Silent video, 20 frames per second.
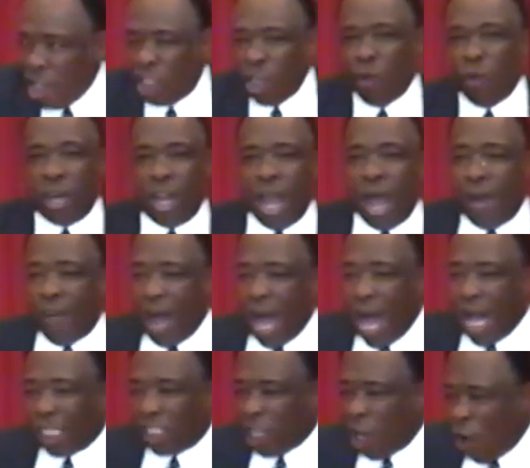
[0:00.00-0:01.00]
So whenever
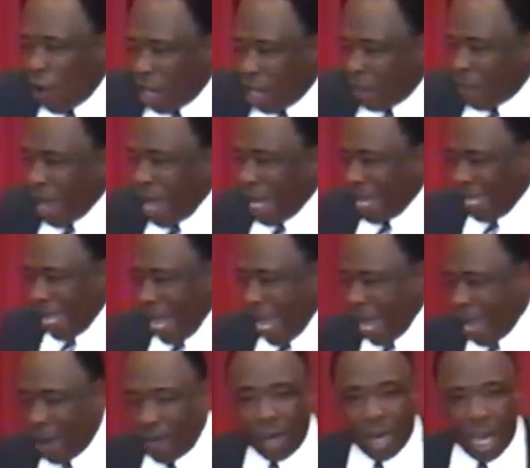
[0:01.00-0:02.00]
I saw anybody
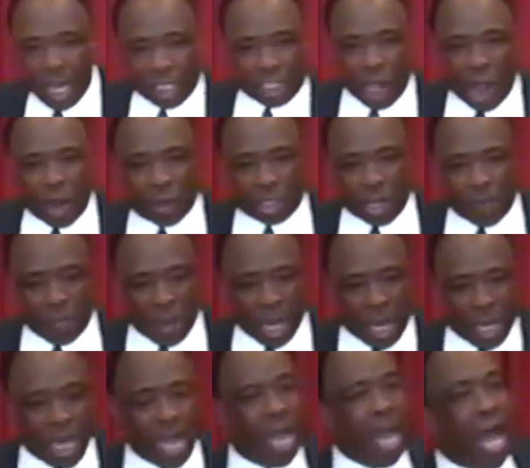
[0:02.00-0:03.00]
gambling and saw some
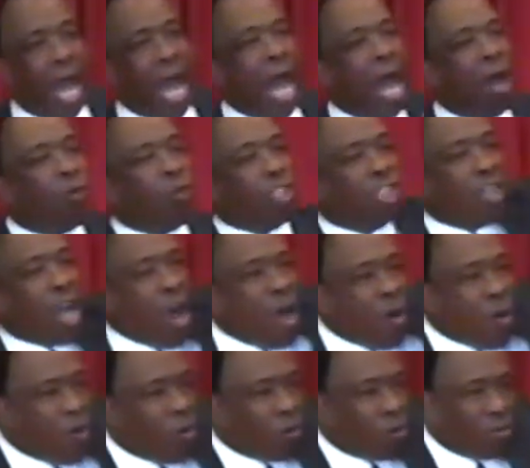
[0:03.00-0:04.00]
money, I was
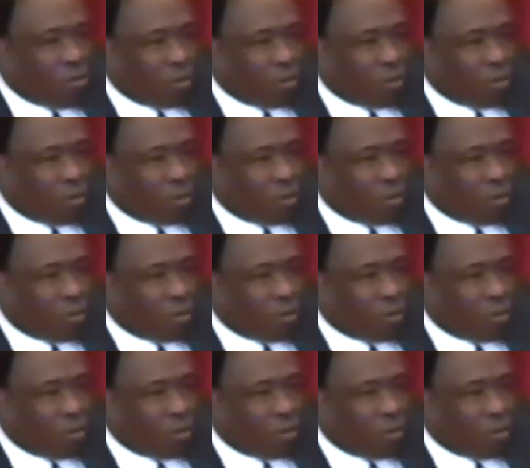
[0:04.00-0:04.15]
gone.